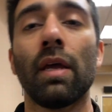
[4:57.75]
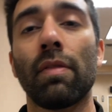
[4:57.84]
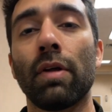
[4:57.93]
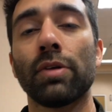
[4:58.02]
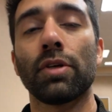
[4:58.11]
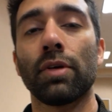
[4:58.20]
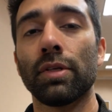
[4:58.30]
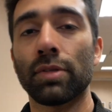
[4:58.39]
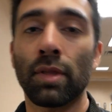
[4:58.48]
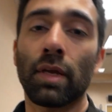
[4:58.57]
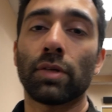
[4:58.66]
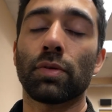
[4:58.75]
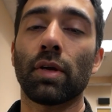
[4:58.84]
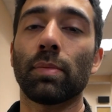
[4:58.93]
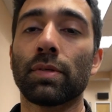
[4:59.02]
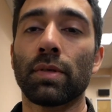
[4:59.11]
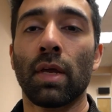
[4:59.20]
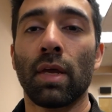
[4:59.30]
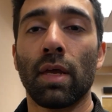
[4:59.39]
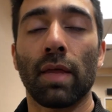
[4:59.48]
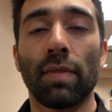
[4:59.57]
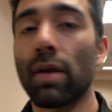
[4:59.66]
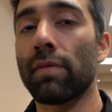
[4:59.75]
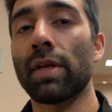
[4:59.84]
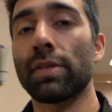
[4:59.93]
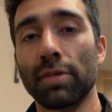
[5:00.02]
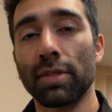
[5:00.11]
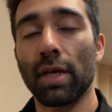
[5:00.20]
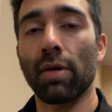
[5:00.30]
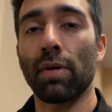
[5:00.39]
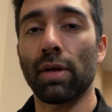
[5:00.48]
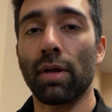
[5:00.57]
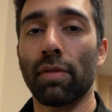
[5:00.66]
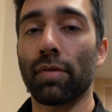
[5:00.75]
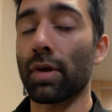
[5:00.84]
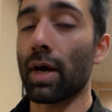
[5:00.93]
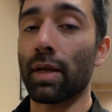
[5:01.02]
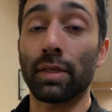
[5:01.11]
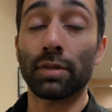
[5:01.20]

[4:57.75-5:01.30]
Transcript: their journeys and their trips and their adventures that go on at AuthorCon.